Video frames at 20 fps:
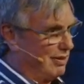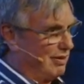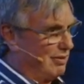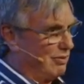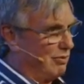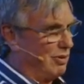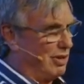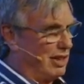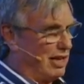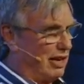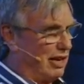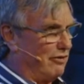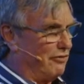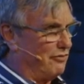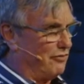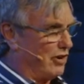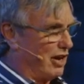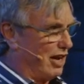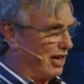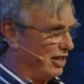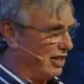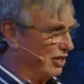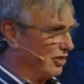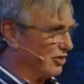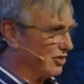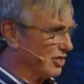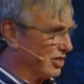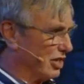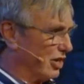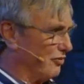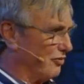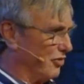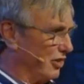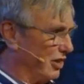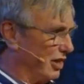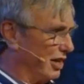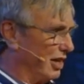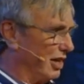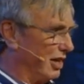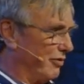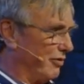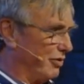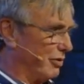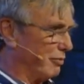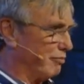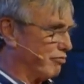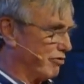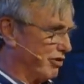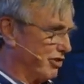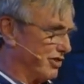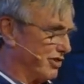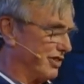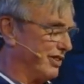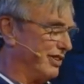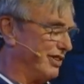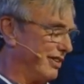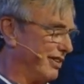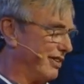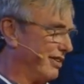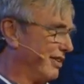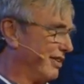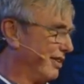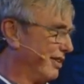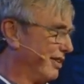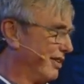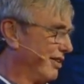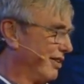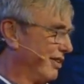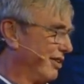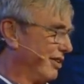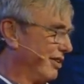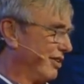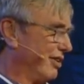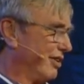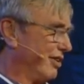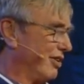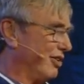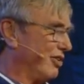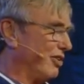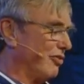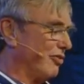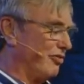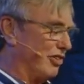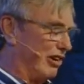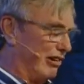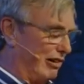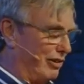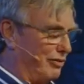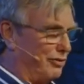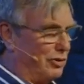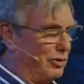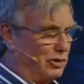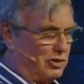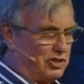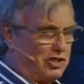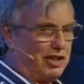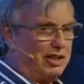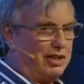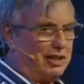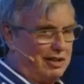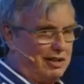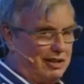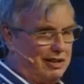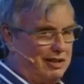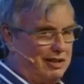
without finding yourself in the Evan prison, you're very fortunate.